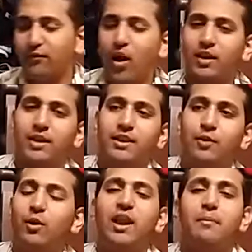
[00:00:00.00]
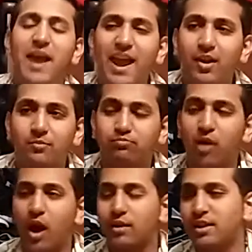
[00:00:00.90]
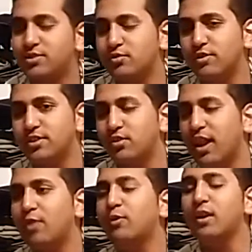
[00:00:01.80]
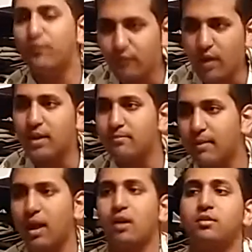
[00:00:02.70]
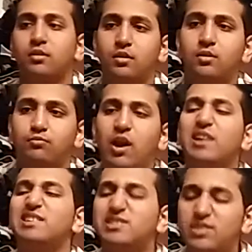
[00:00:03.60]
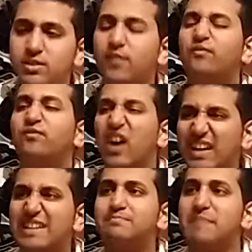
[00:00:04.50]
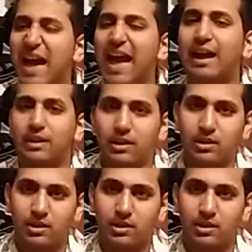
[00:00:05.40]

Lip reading: Fucking A, what a man Brock Lesnar is, okay? What a fucking man. Brock Lesnar's the fucking man.